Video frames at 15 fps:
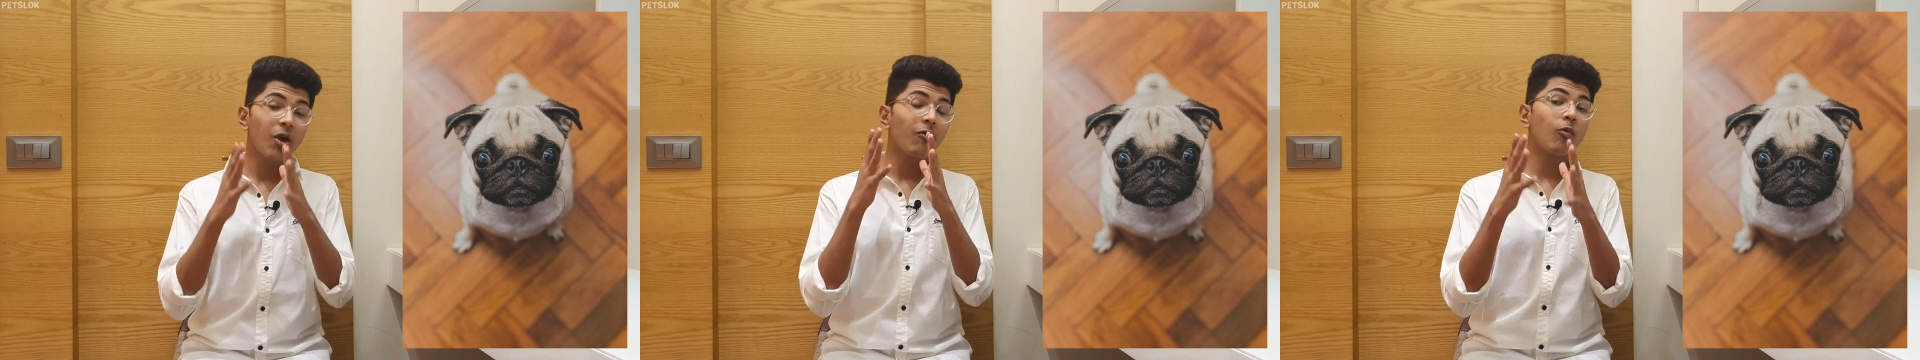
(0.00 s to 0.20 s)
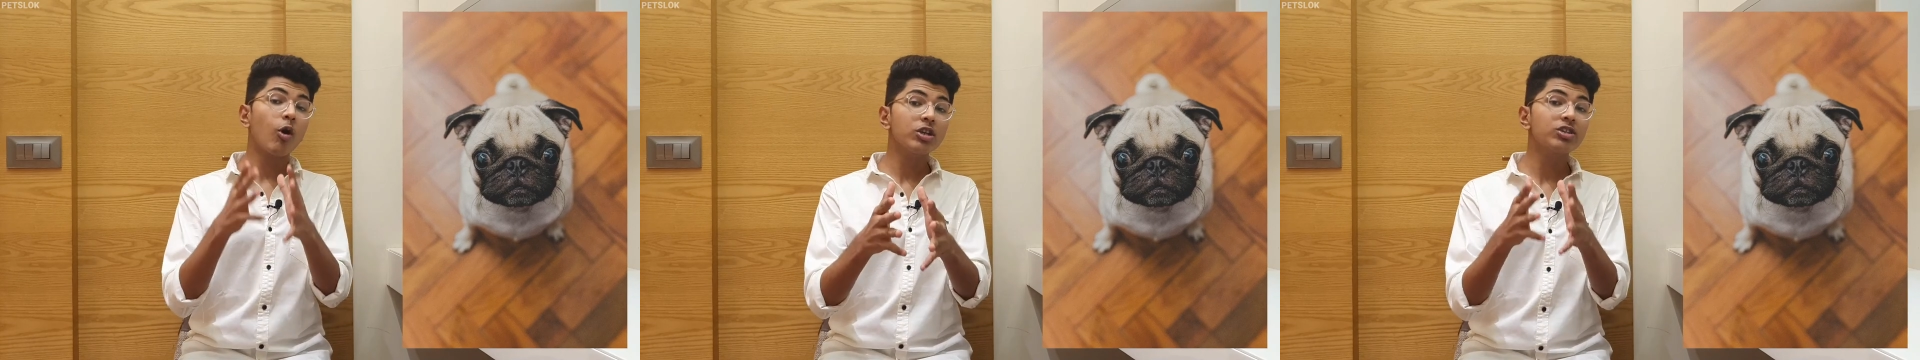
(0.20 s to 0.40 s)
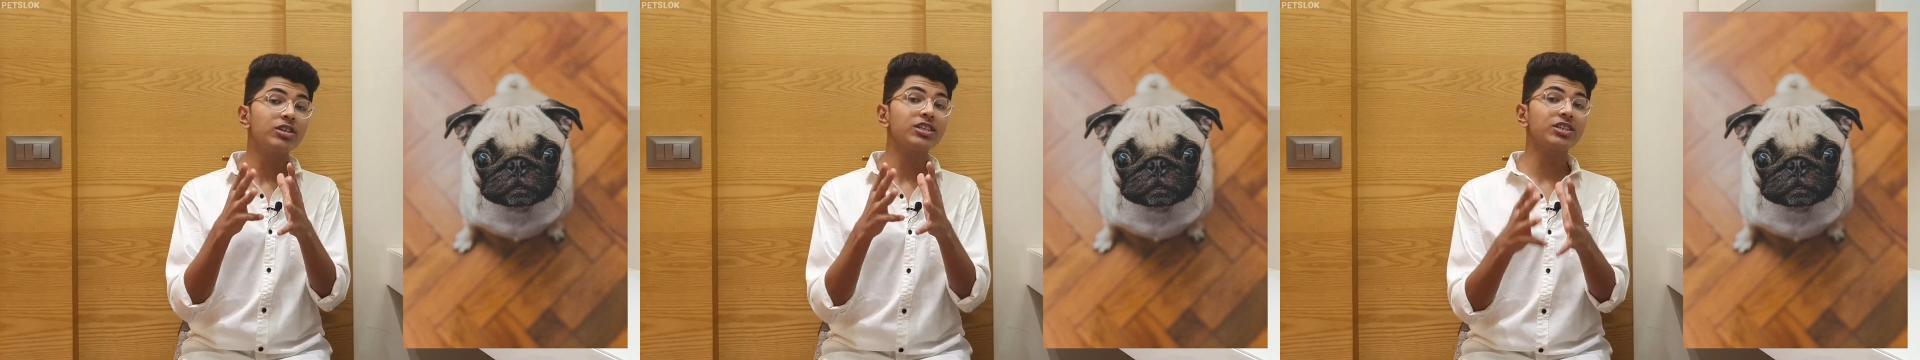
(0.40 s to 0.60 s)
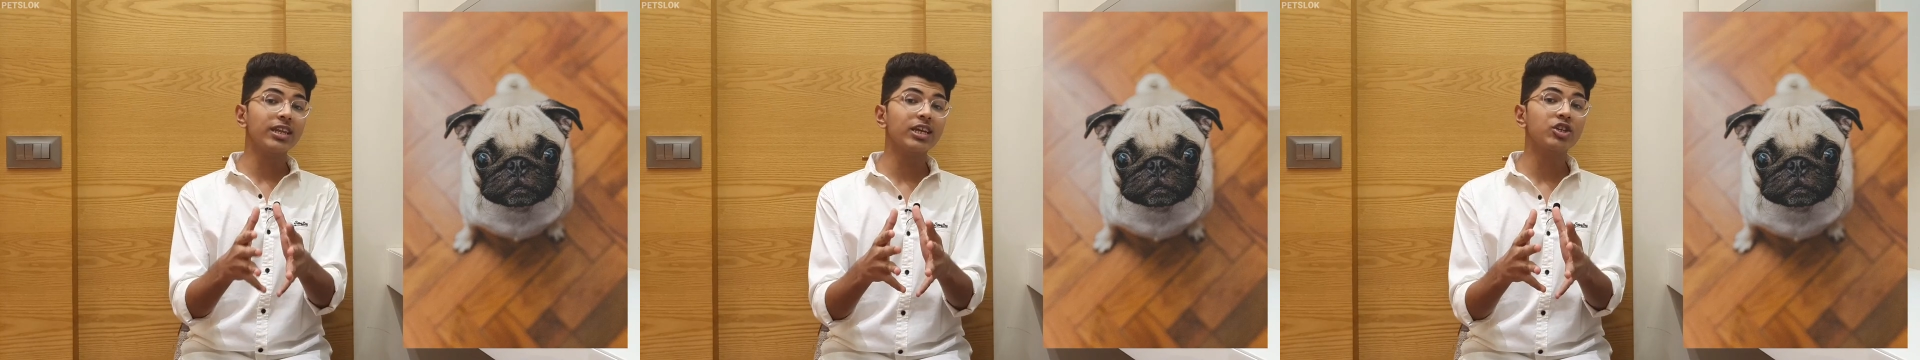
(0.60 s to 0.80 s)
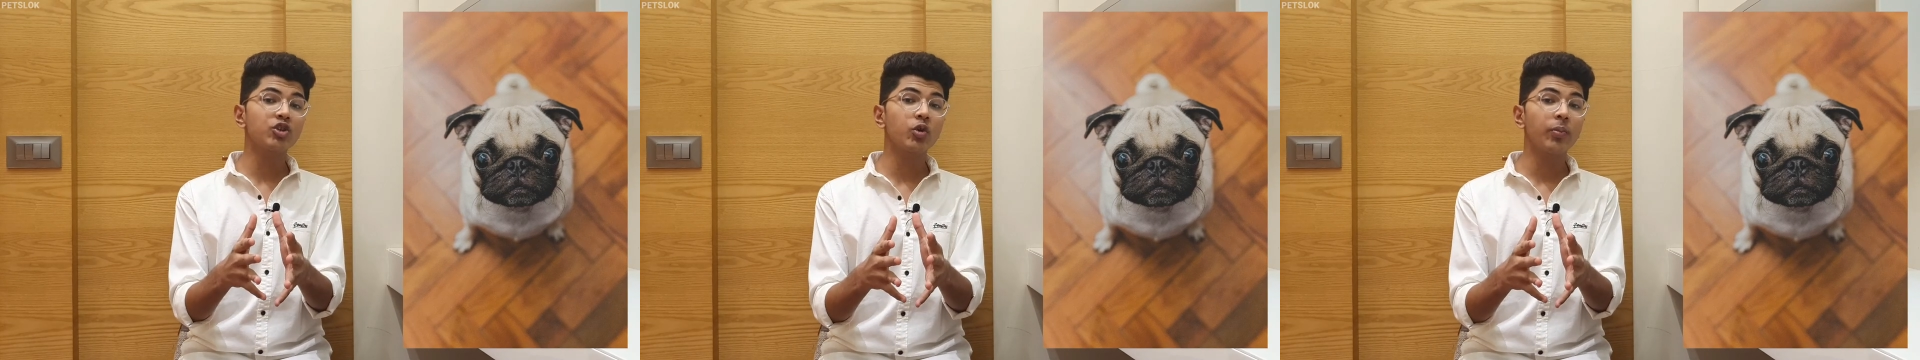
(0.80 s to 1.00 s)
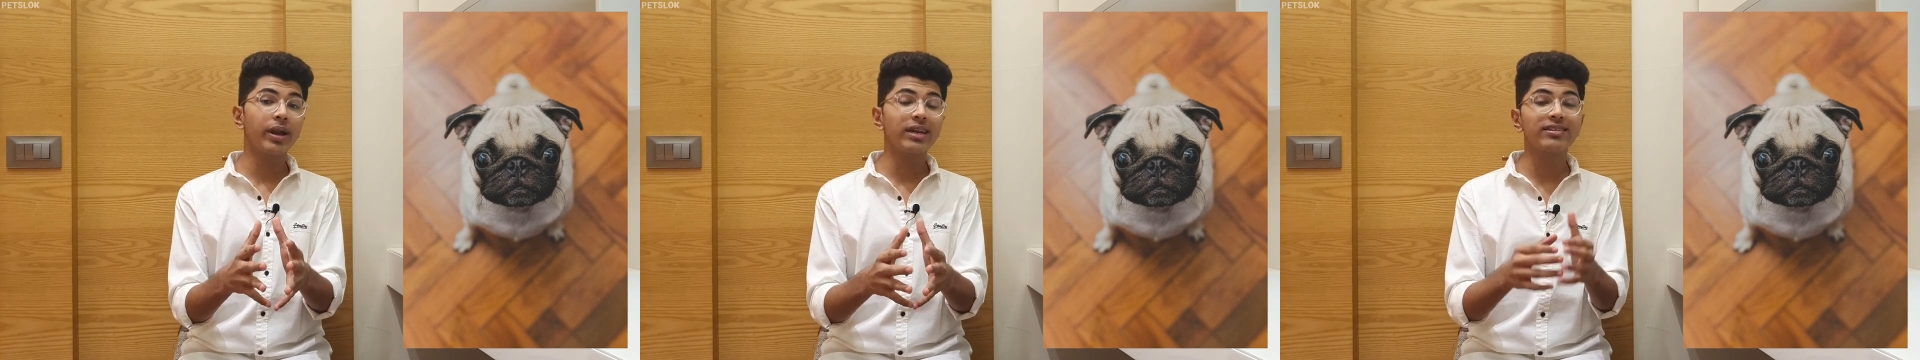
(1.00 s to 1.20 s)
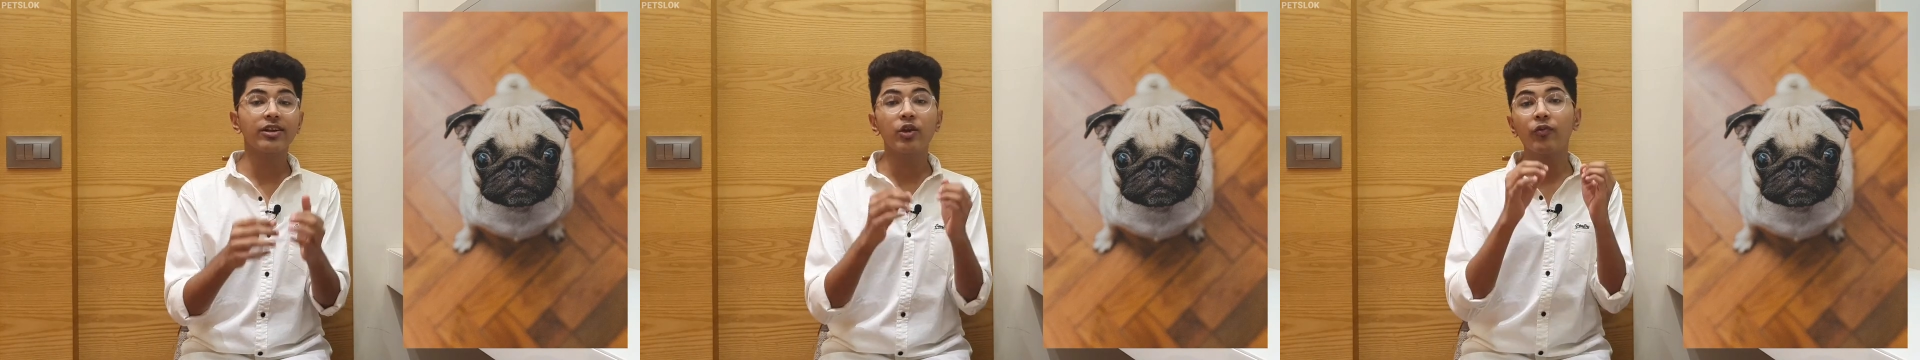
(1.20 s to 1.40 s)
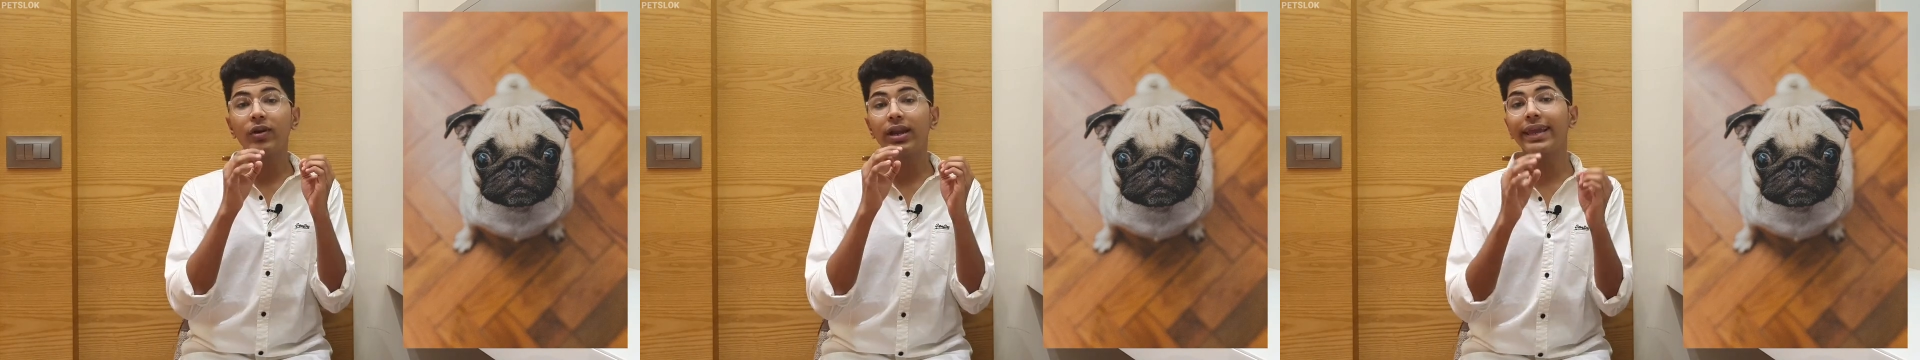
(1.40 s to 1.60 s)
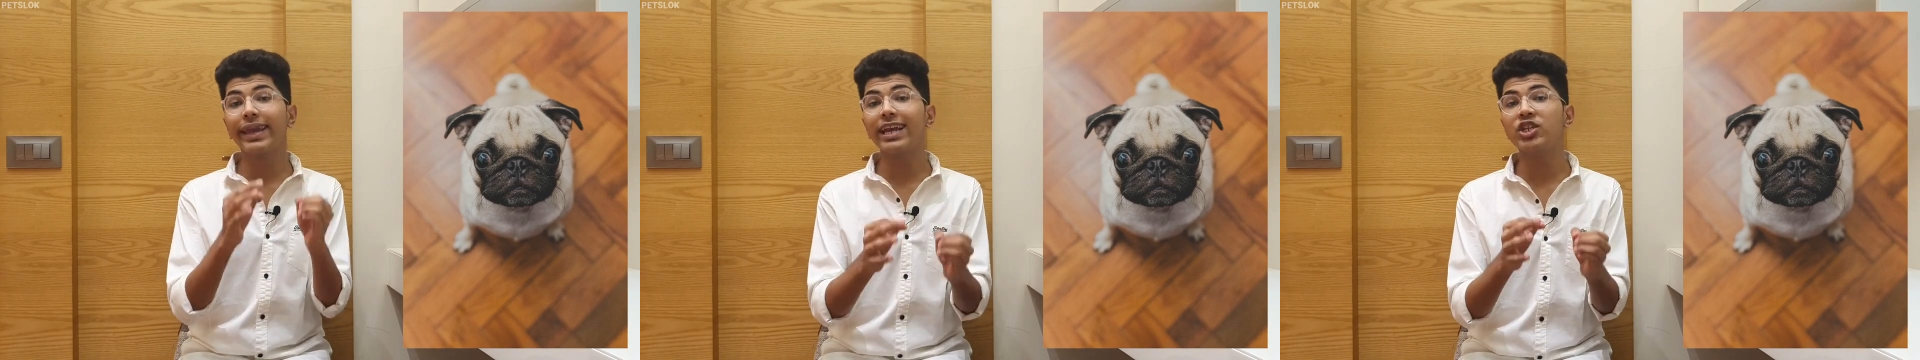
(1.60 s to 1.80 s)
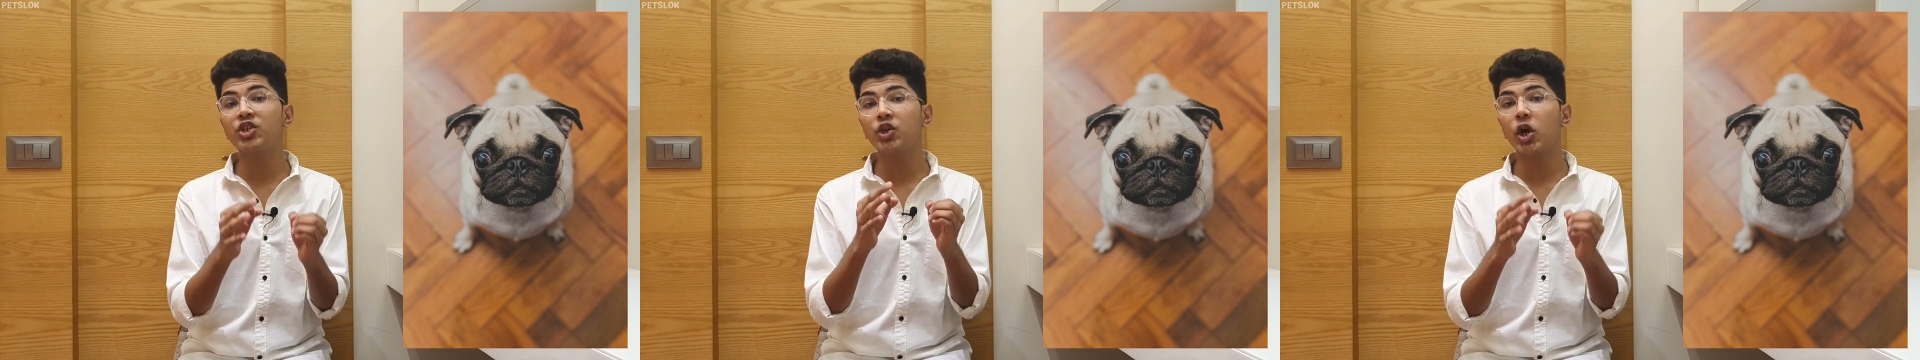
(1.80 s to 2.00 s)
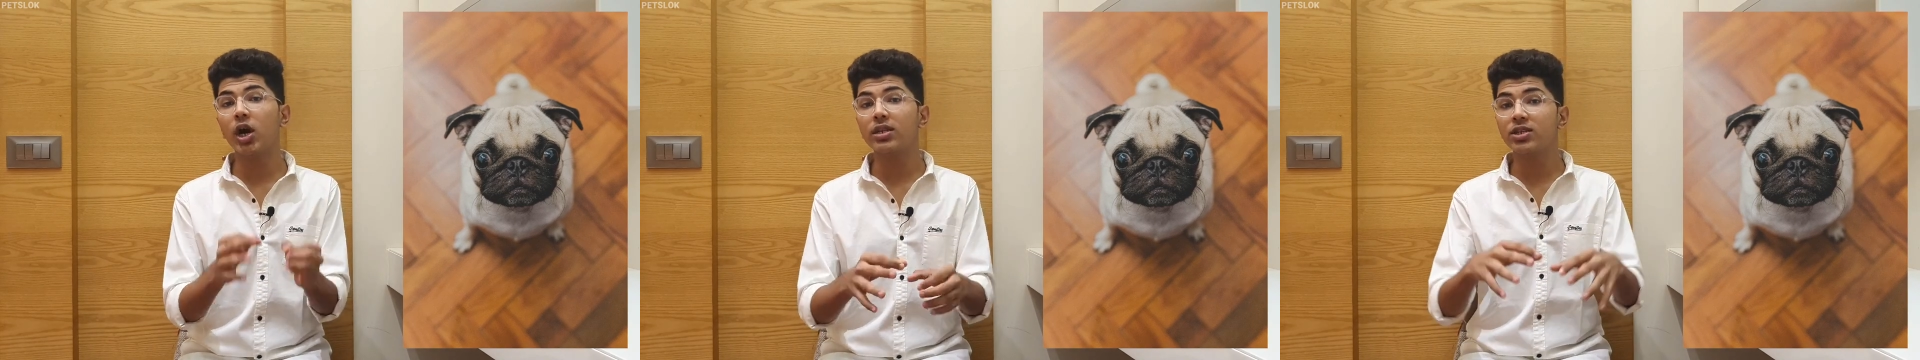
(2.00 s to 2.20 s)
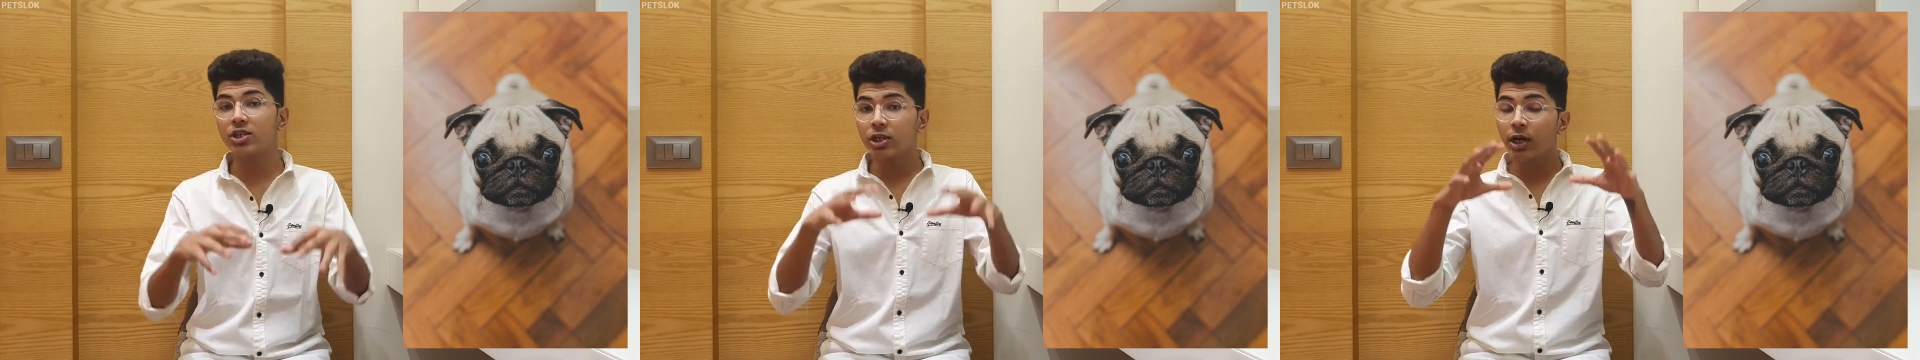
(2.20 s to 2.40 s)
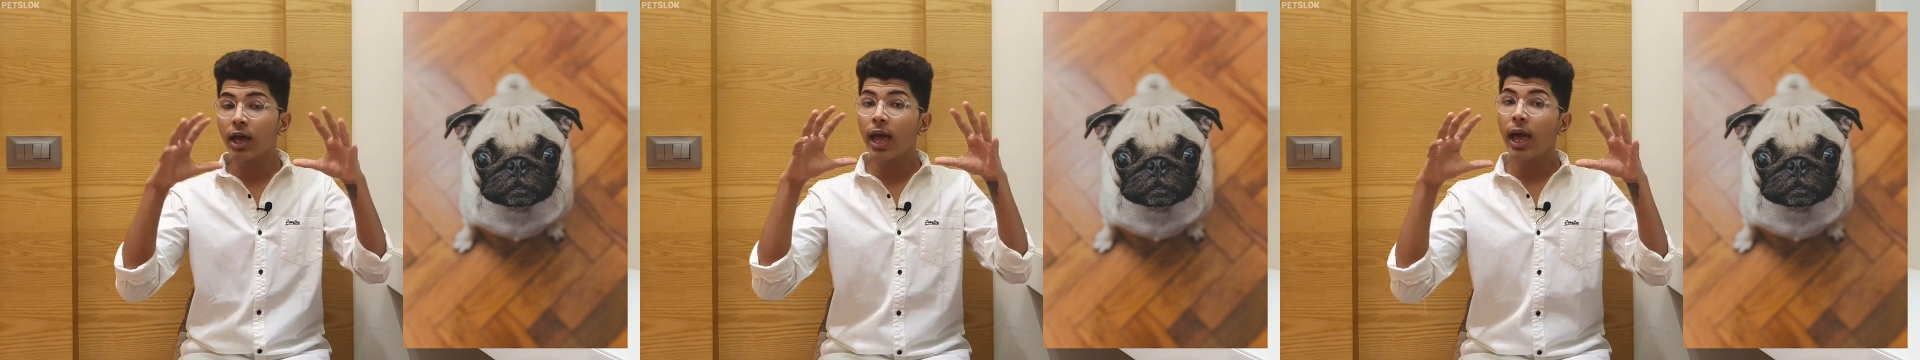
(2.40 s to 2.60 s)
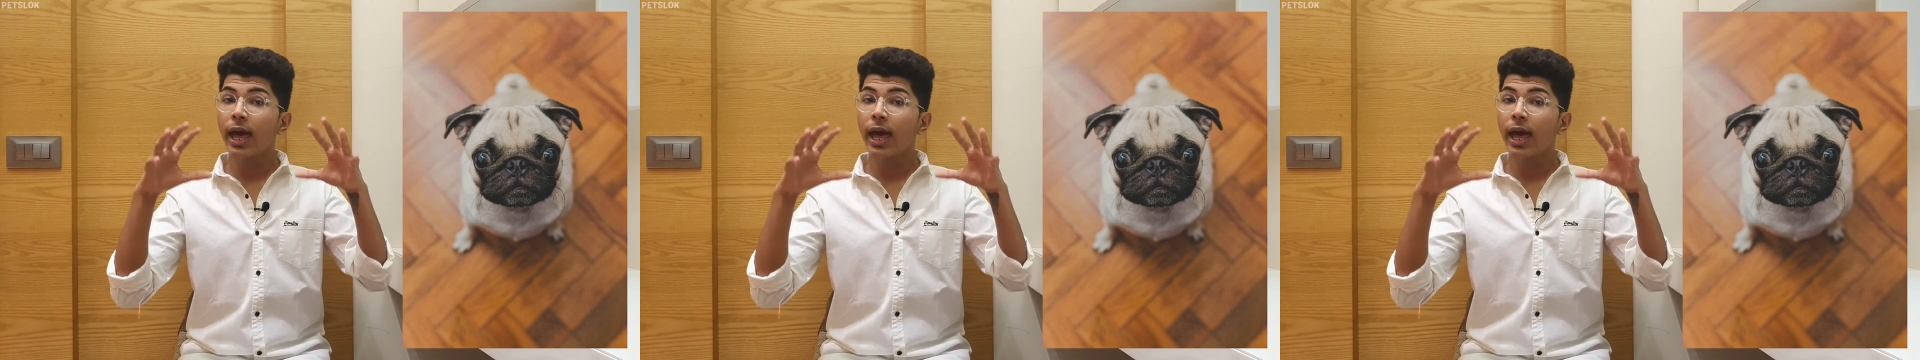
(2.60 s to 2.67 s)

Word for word: Watch this next two minutes and you will get your answer